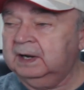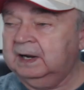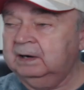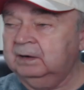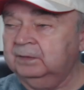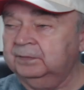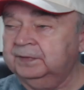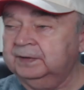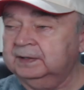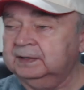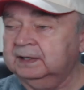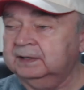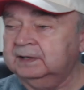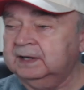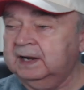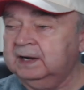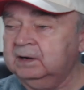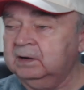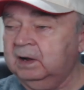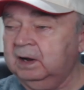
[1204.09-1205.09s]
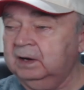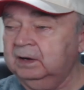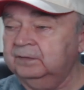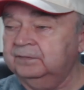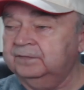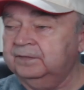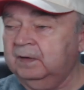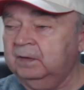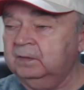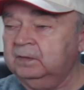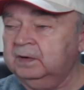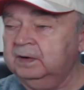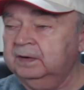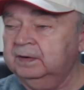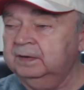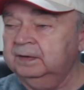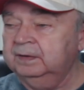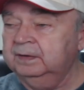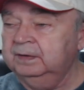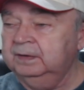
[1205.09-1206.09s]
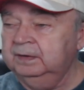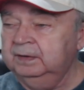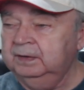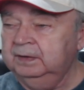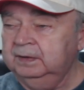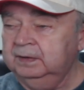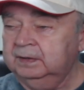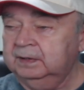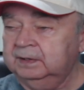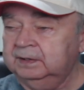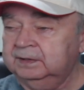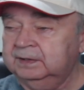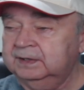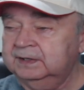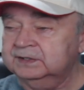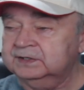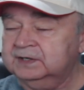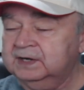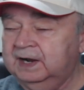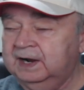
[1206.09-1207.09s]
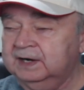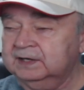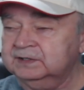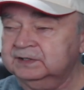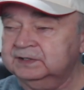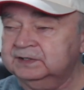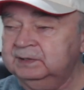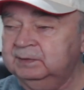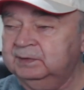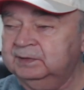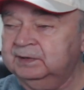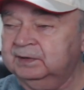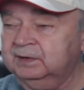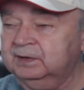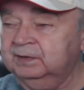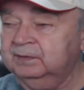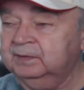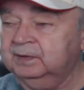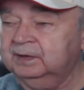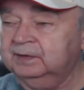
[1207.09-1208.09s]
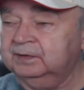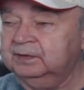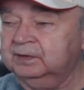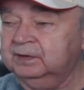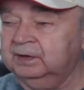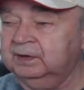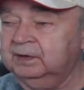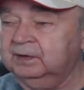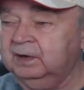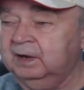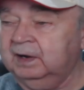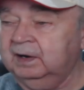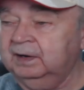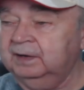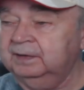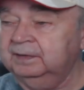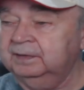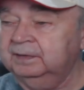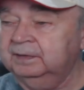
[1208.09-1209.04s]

I don't think that they call it folk in Discogs. Let's see what they're going to call it.